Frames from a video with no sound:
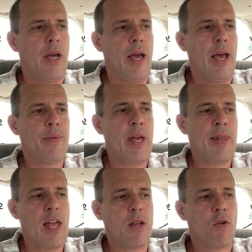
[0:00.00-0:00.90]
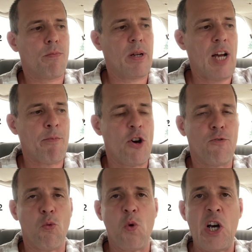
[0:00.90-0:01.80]
And then they become
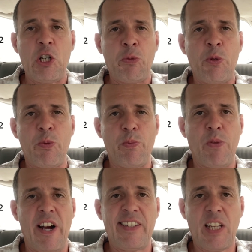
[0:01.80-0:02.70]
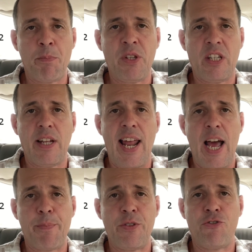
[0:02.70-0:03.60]
overwhelmed by something that
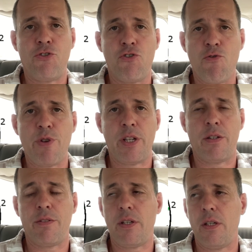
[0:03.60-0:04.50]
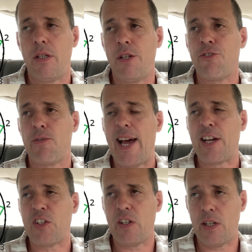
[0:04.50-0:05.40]
happens during the
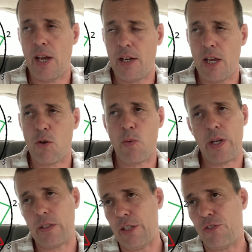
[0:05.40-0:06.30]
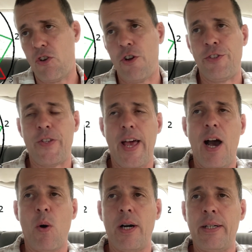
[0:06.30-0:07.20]
interaction, and they quickly turn
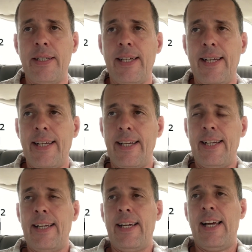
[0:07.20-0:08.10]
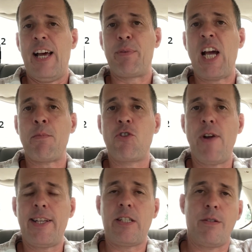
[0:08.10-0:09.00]
sour and become
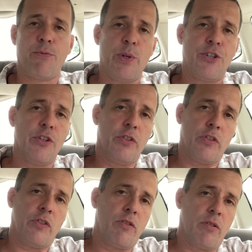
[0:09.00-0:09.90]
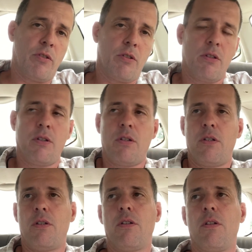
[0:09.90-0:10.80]
aggressive, which is
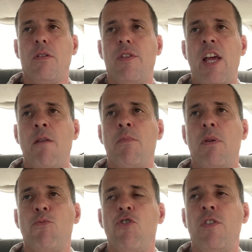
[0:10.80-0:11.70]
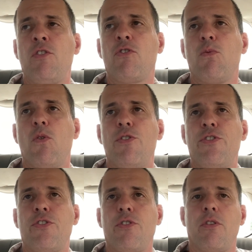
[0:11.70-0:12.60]
them moving
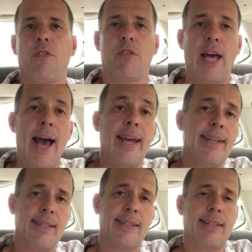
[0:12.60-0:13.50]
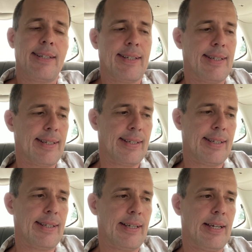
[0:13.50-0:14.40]
towards the 8.
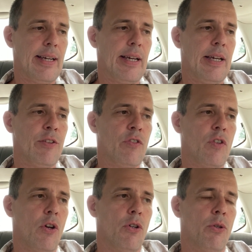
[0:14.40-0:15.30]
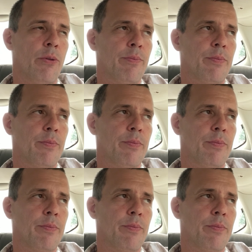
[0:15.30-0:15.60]
And so,